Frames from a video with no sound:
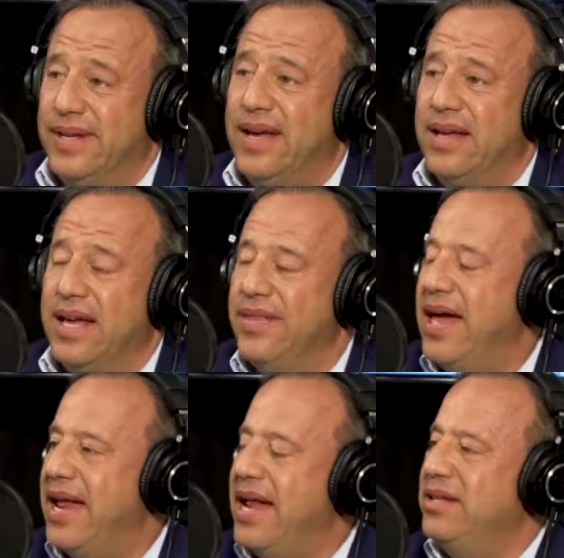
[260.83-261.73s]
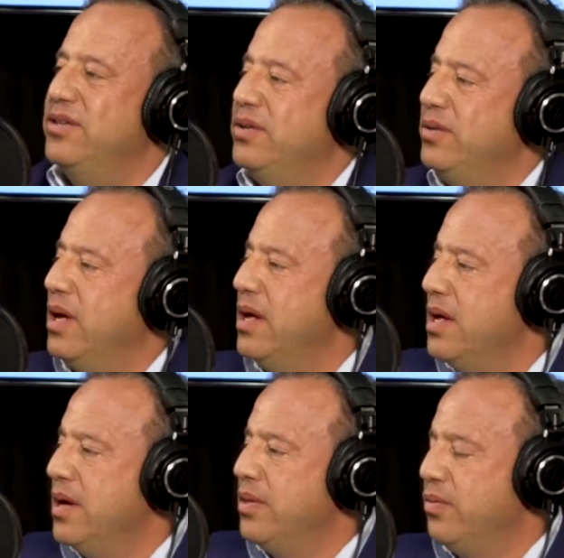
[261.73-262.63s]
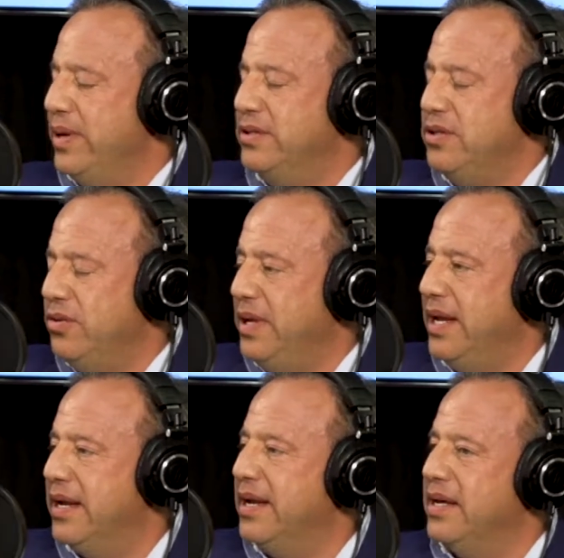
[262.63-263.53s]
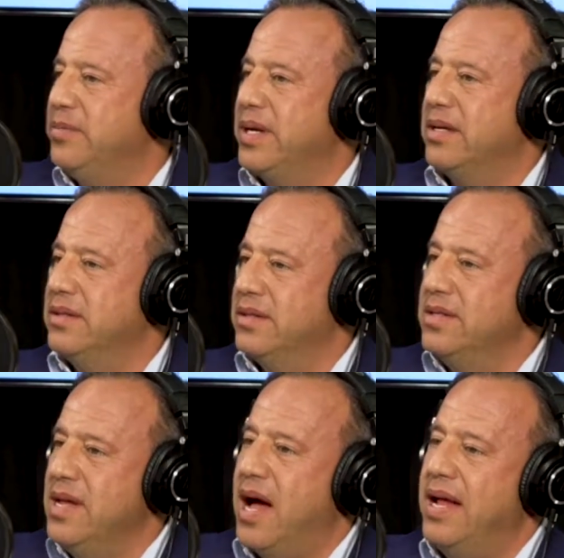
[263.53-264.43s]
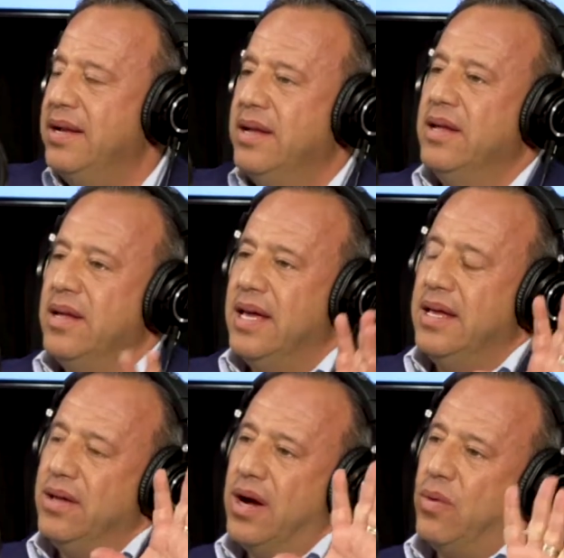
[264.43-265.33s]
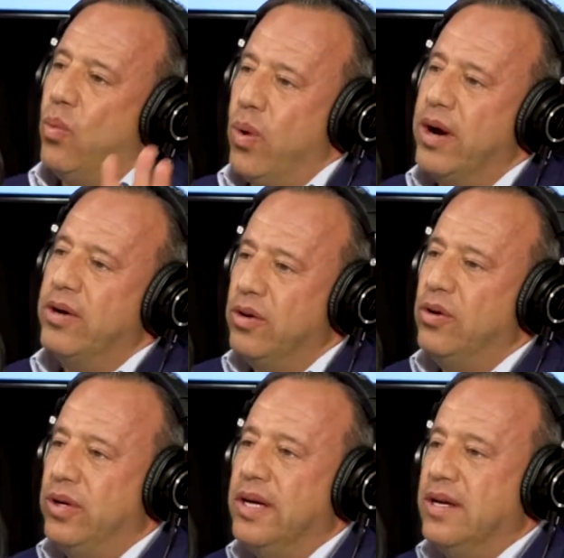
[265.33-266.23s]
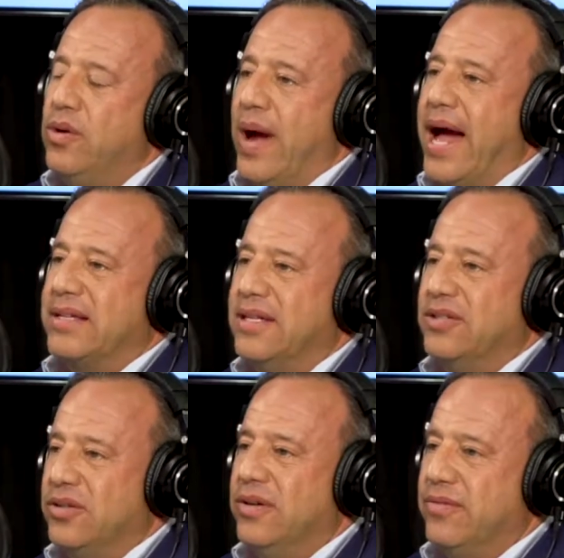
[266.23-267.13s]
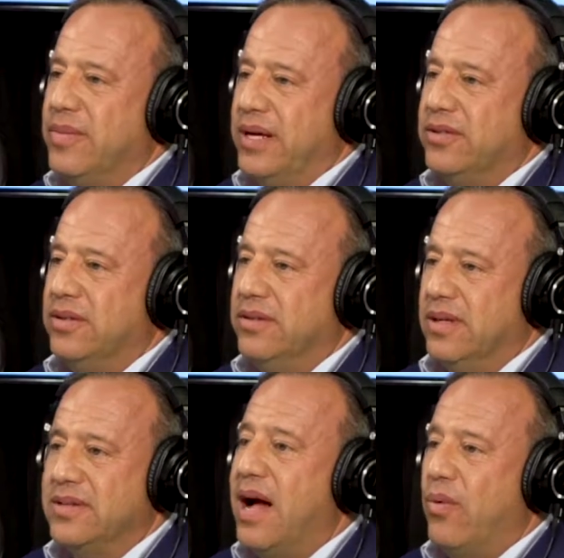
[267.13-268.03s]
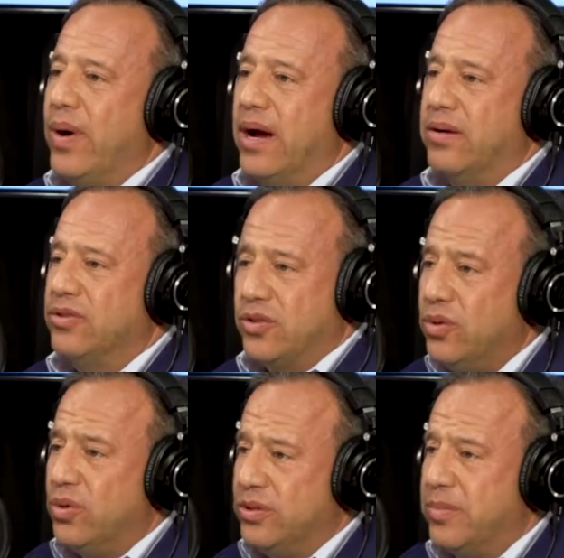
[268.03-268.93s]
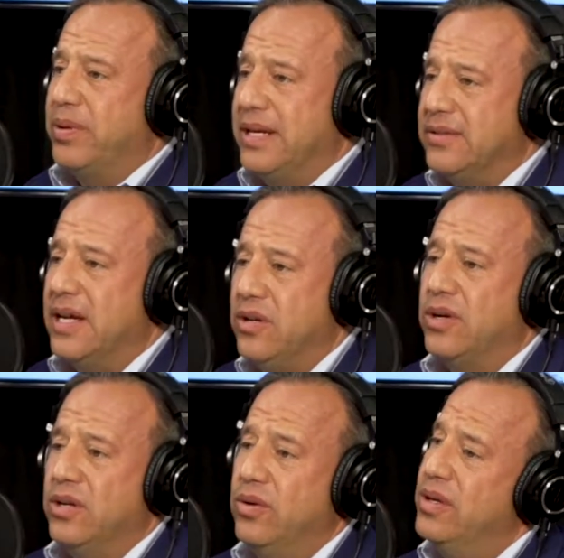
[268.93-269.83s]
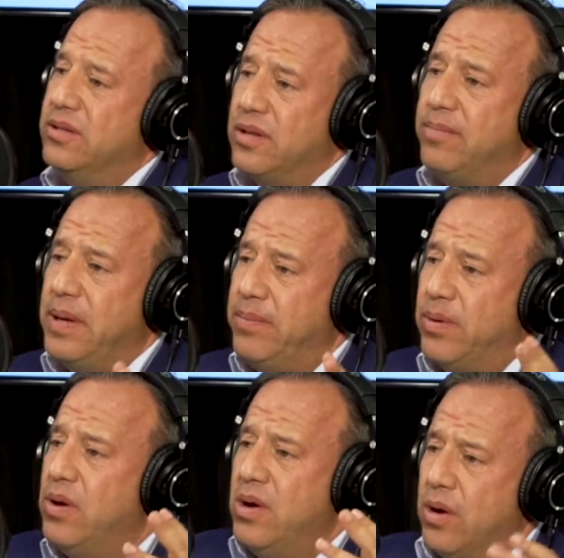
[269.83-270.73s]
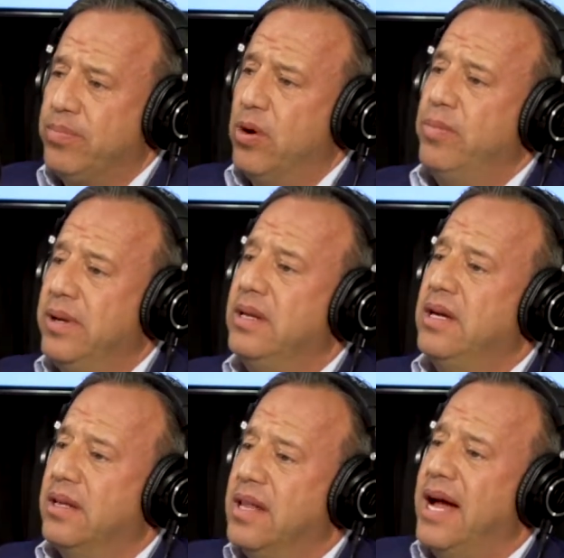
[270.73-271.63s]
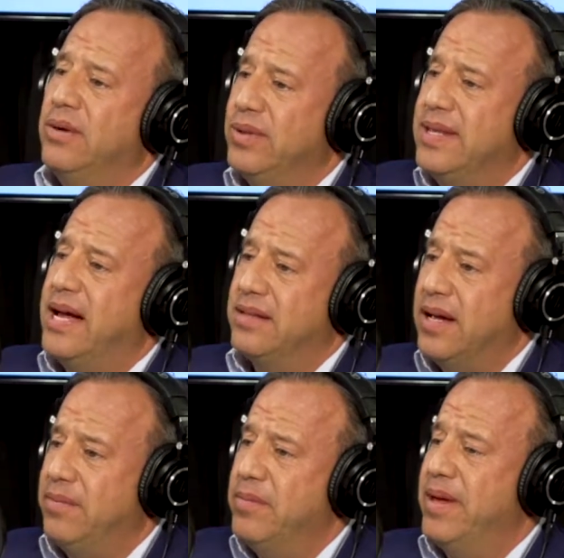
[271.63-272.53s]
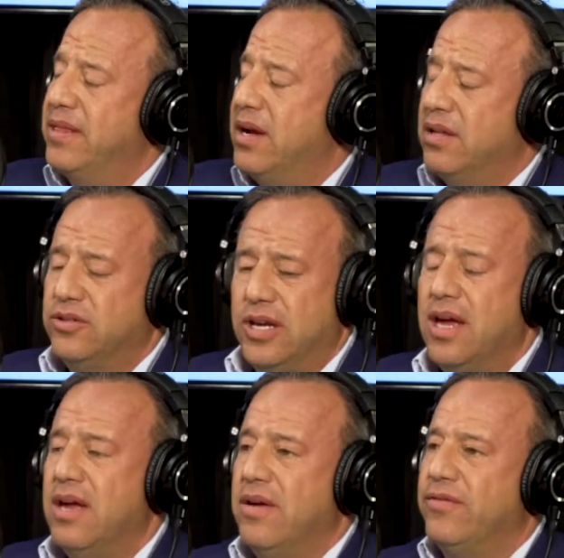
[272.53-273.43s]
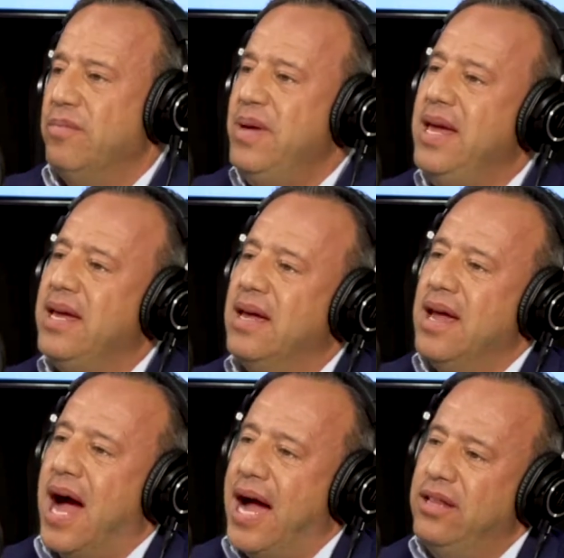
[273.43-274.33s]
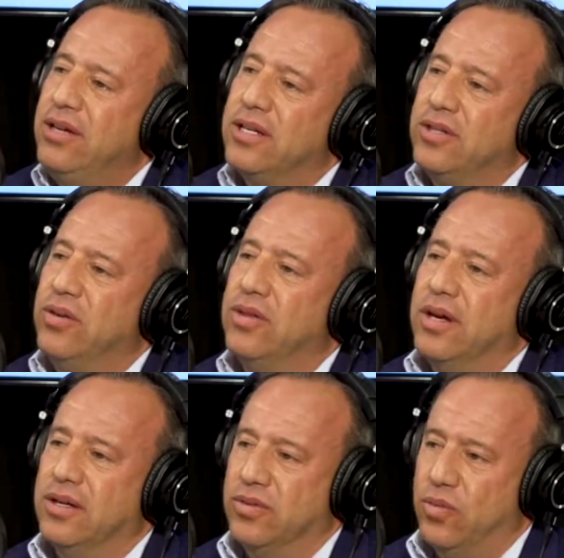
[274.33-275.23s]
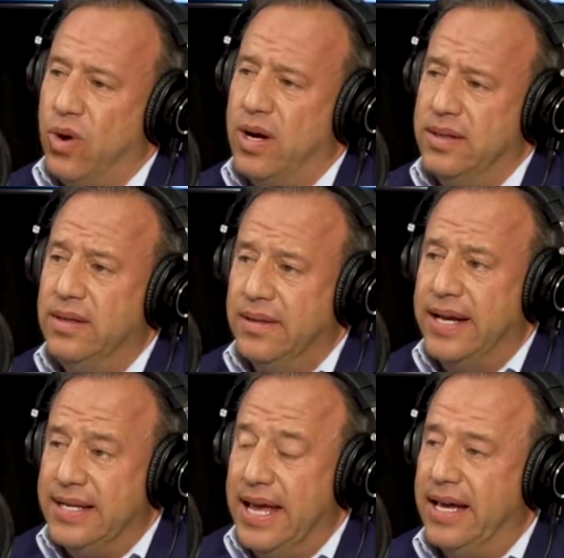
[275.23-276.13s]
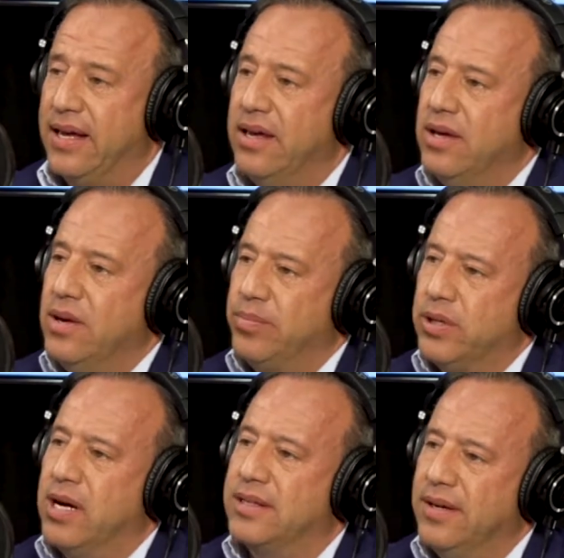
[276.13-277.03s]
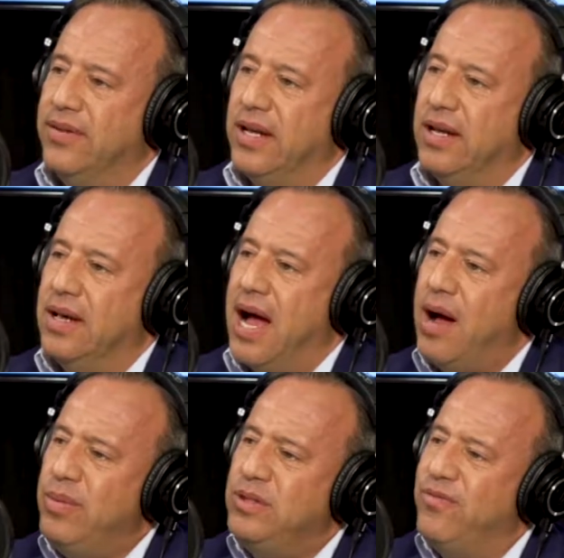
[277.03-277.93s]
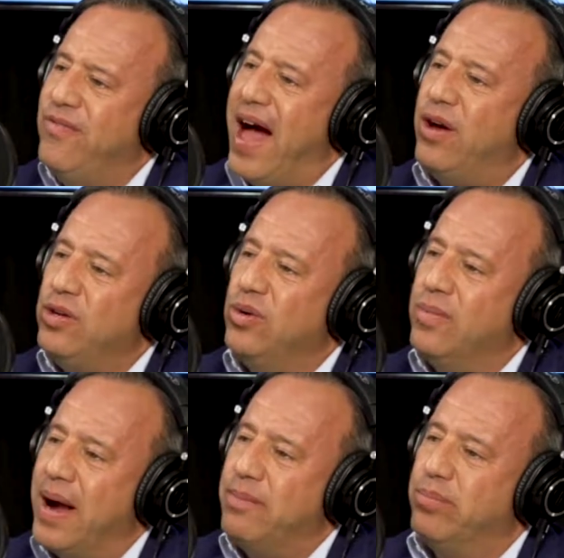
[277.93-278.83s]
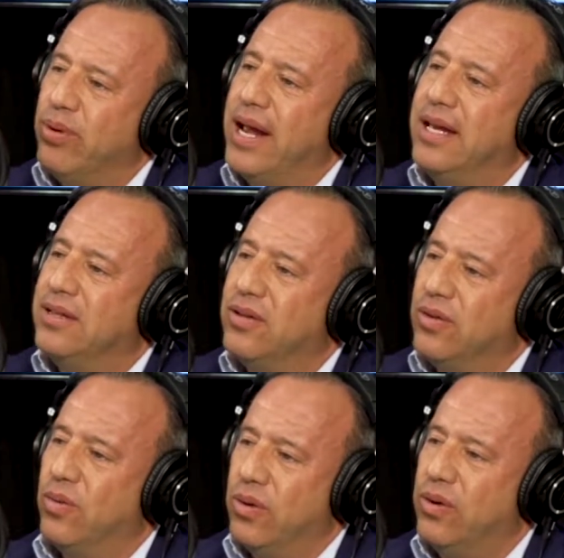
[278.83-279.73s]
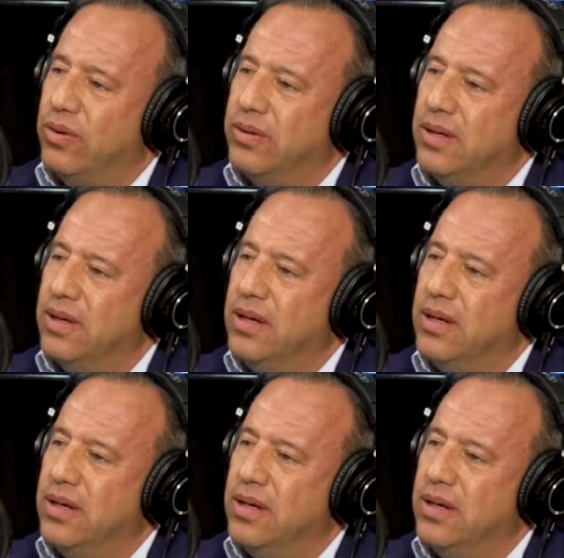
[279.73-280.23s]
Yeah. And that attitude, the reason you need it is because it's not uh, where you get you access your information. It's not where. School is a place that you can do it and some people appropriately align with that type of methodology. For me, I look at two things. One, like Nick, productivity. How much value am I bringing to the world?